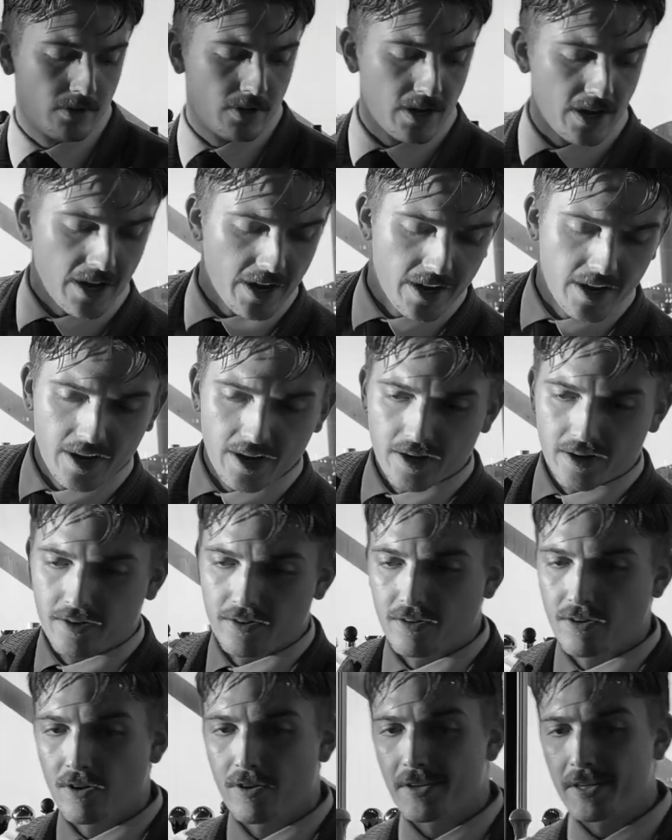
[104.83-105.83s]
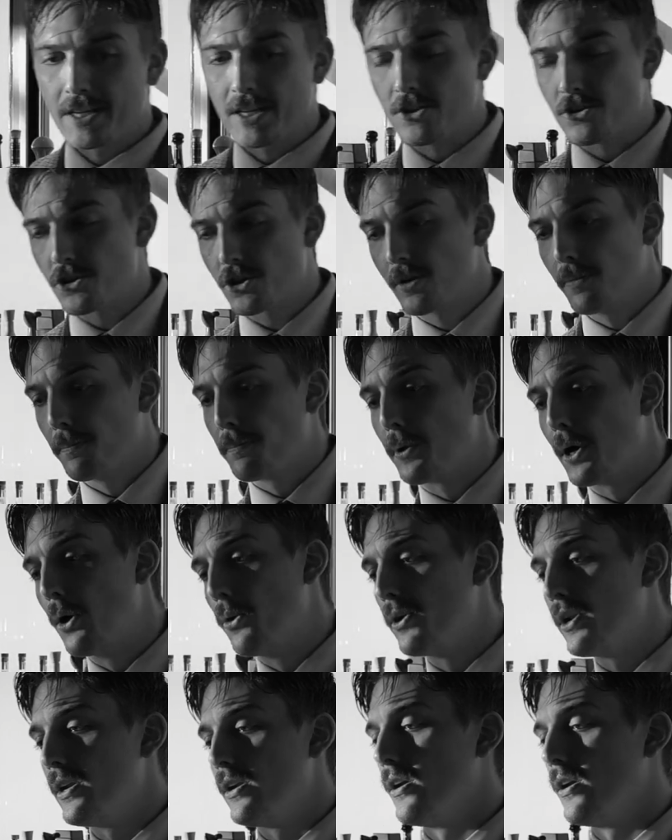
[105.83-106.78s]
and each component